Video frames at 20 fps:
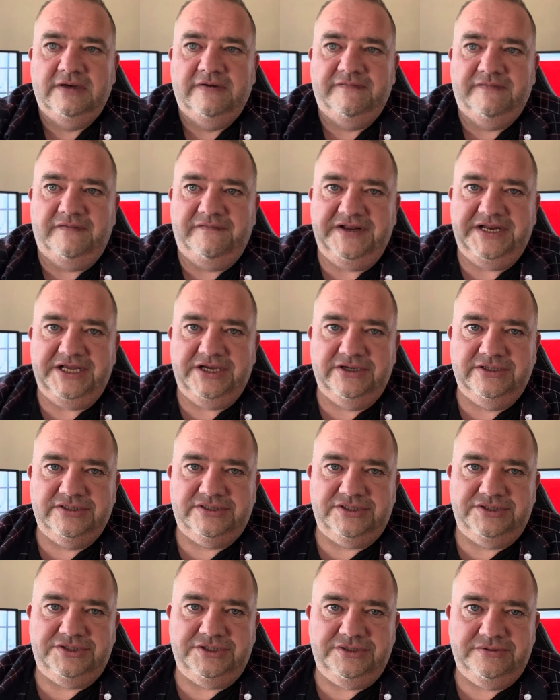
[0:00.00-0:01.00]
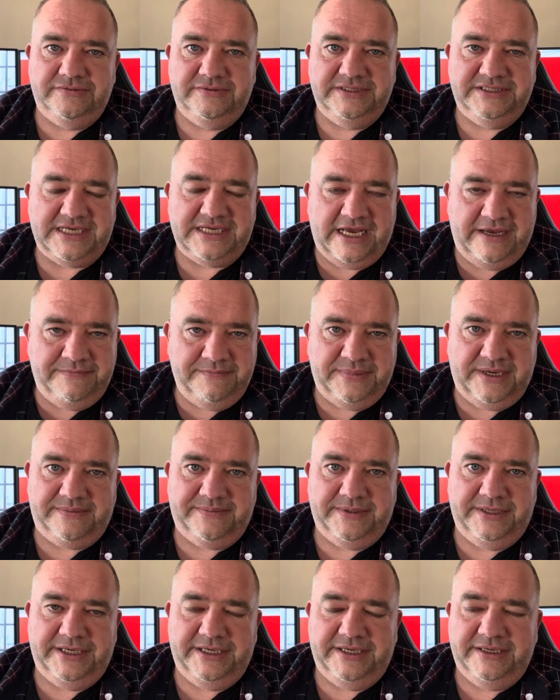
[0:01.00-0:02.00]
for videos to do with
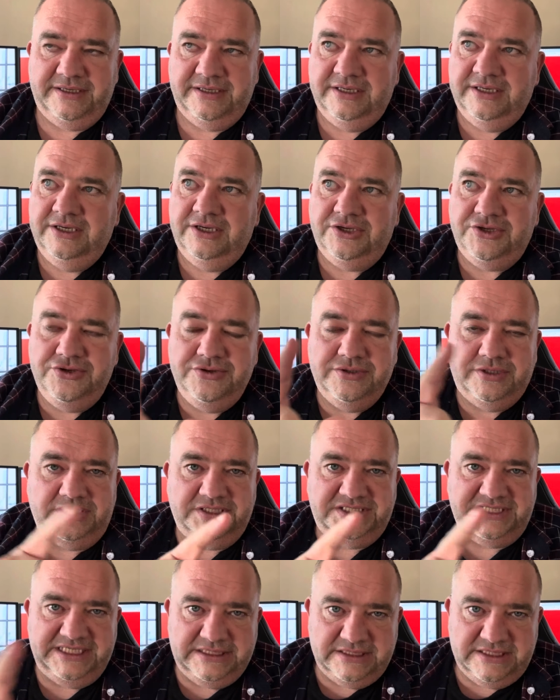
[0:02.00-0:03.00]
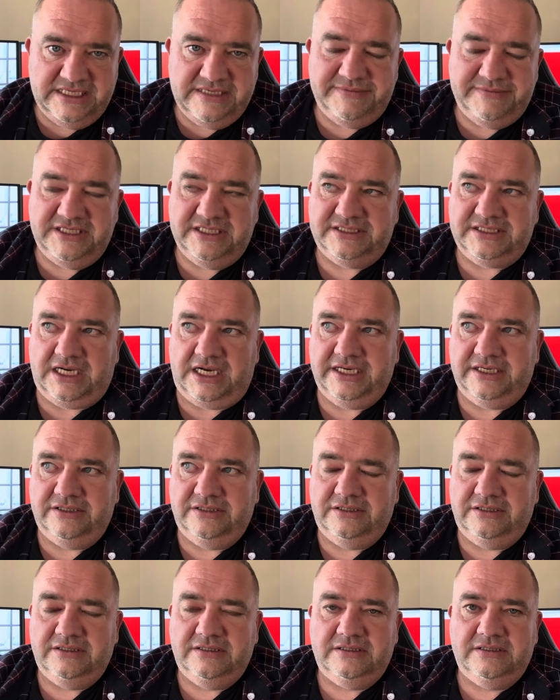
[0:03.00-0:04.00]
Mbappe, you can see the name in the
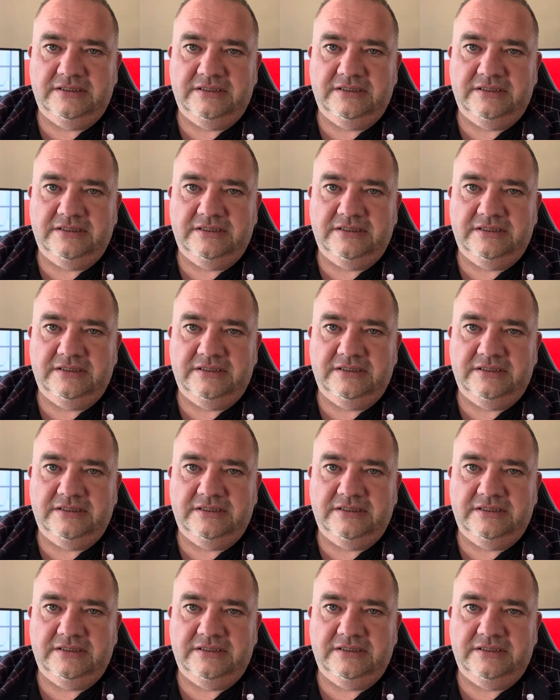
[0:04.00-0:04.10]
title.